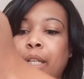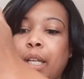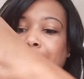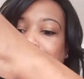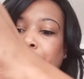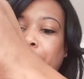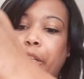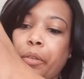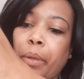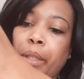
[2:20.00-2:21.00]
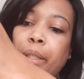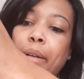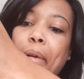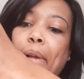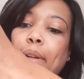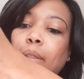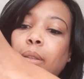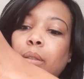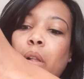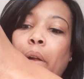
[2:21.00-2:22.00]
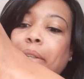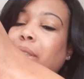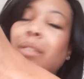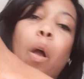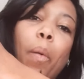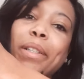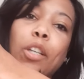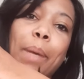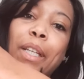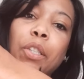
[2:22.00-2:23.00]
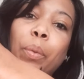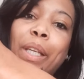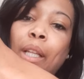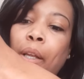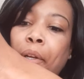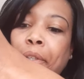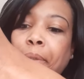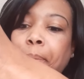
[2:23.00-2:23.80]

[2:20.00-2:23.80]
And let's do another one. You can always go back and tweak it later.